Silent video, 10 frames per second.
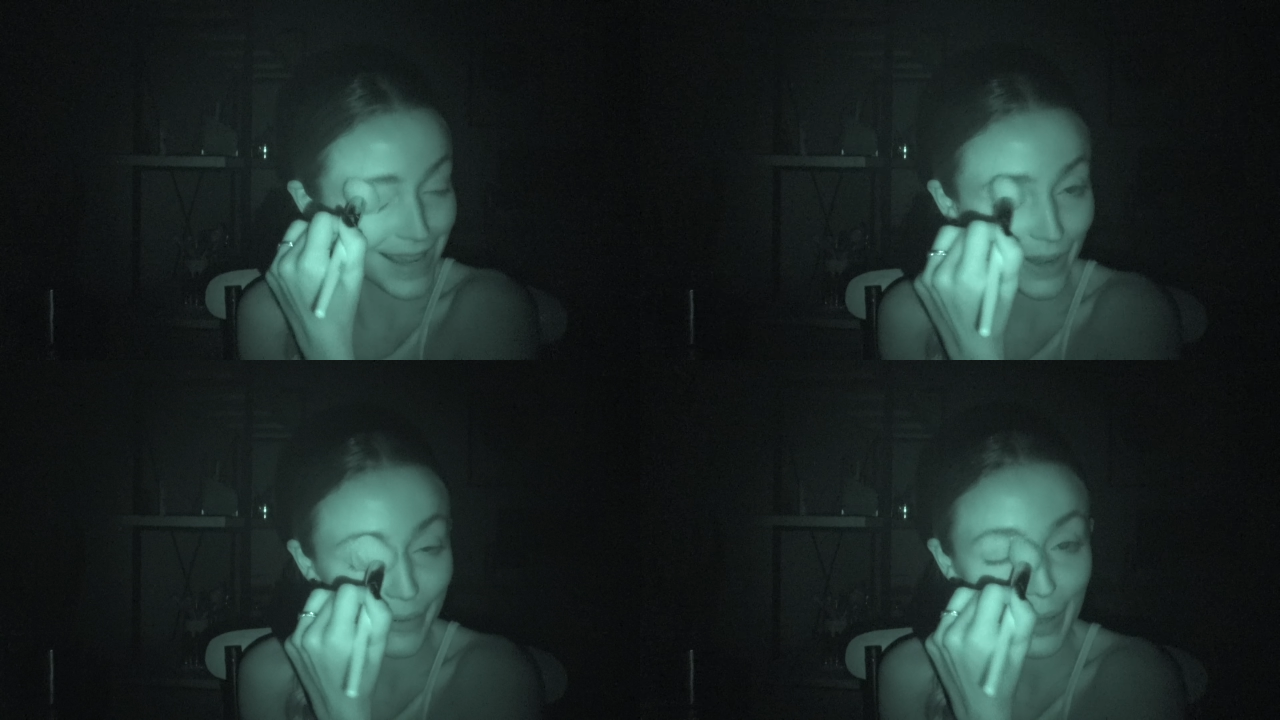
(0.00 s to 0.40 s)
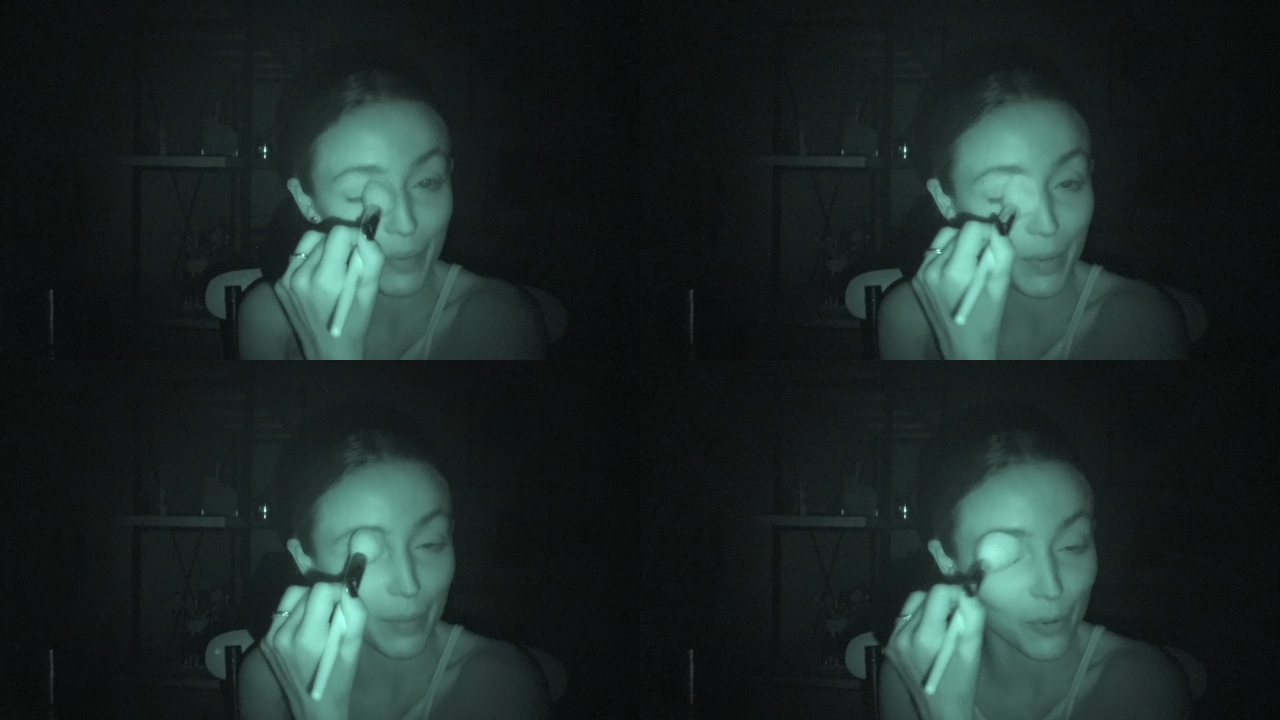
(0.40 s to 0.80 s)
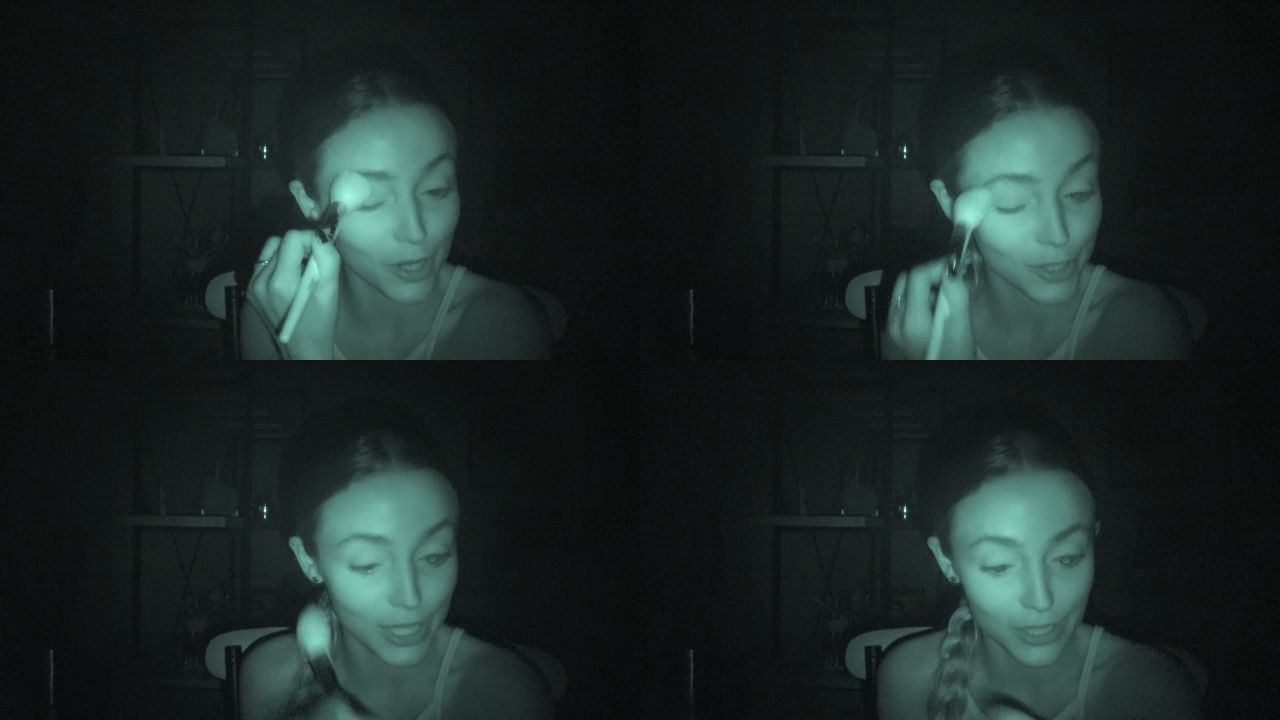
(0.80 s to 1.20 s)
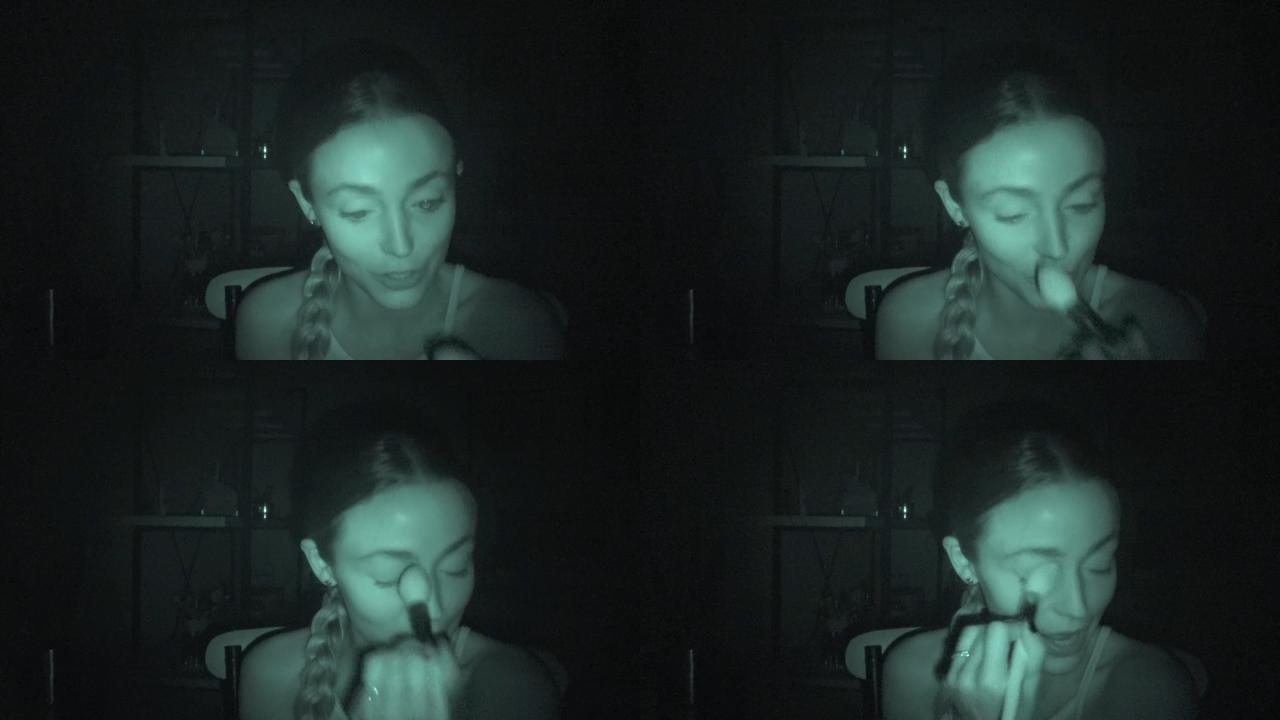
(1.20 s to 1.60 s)
tell when I put my brush
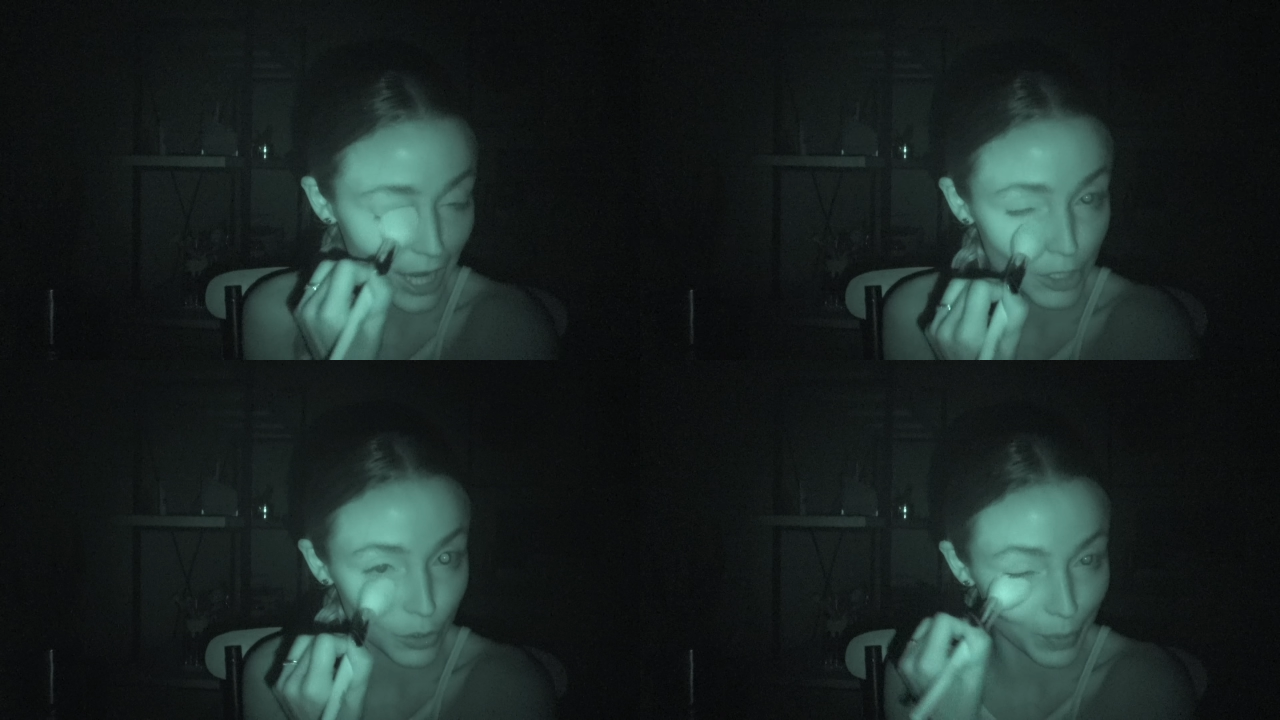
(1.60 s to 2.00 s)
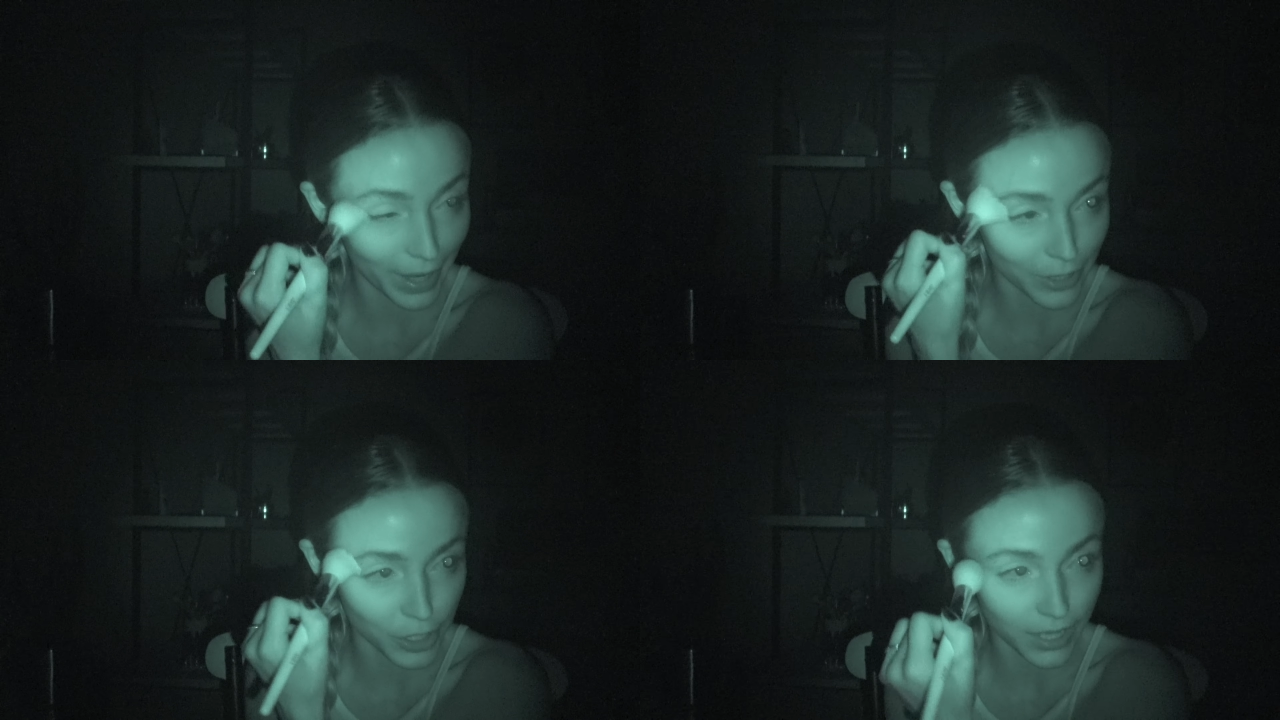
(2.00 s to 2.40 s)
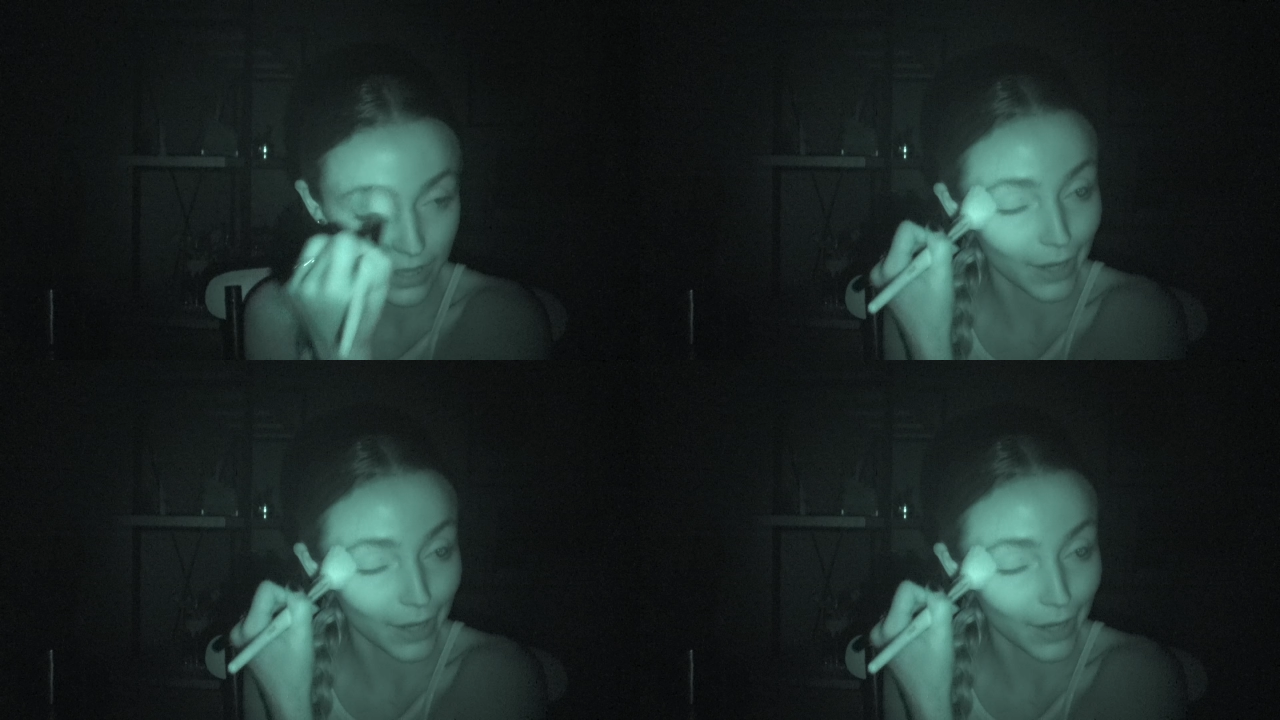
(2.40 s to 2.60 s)
into the actual packaging.